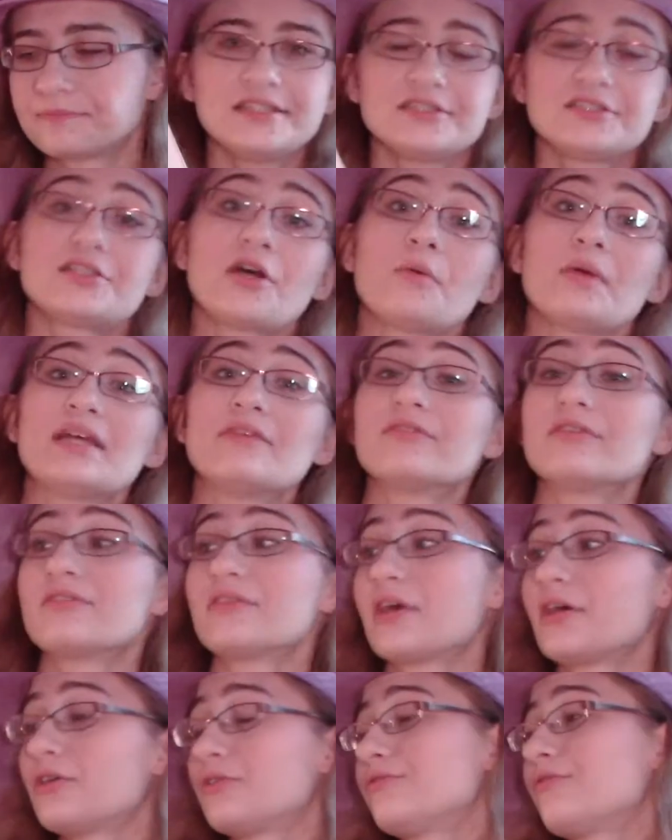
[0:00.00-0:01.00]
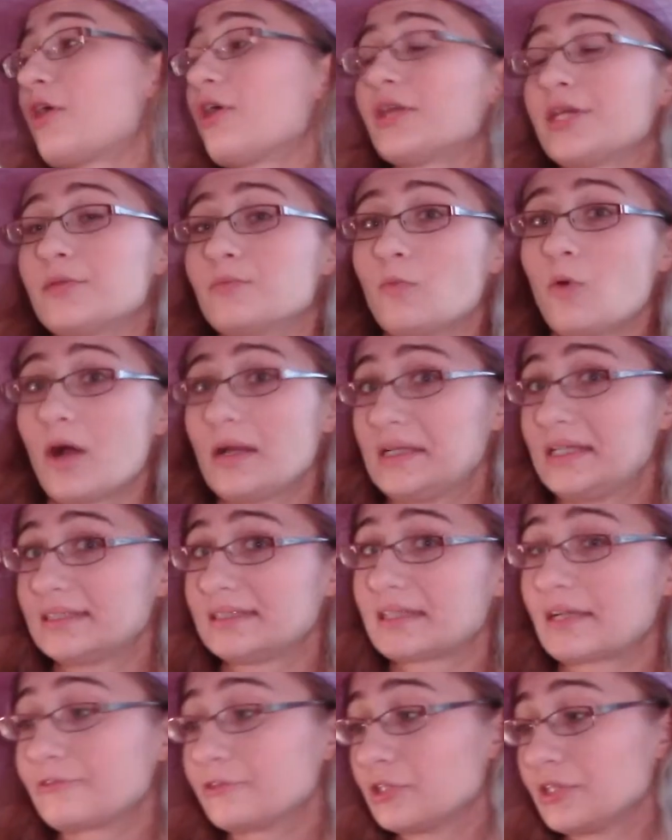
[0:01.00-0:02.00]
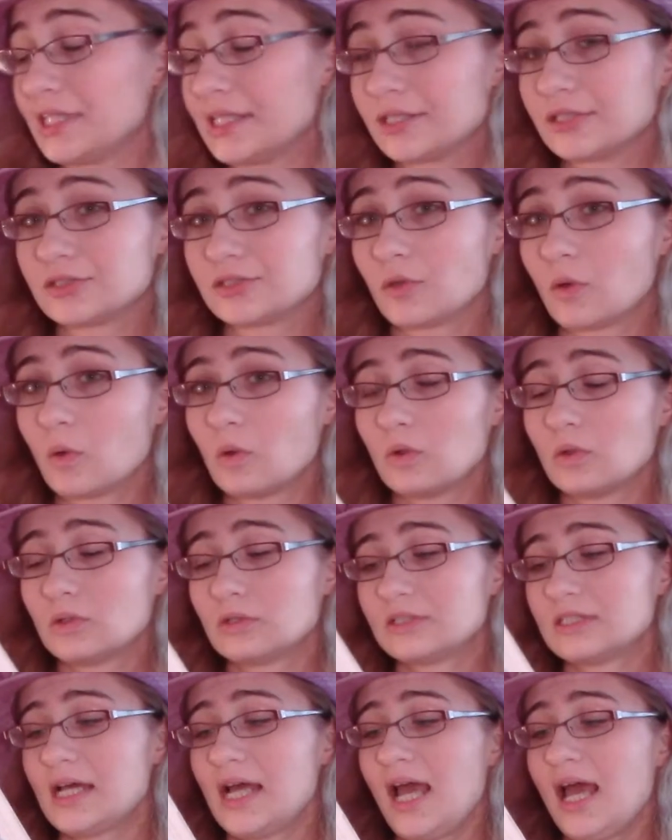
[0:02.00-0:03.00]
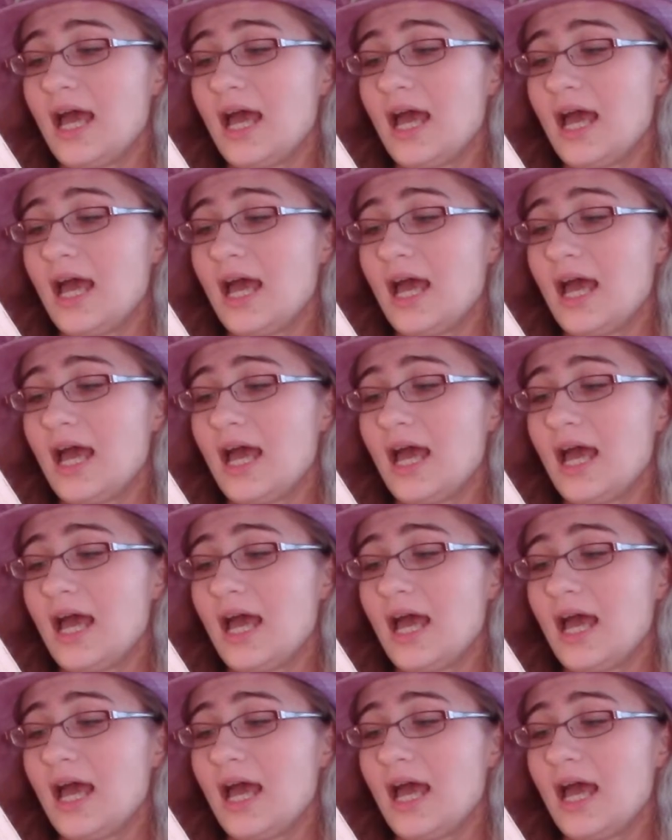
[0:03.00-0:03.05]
So even though volume one is several years old,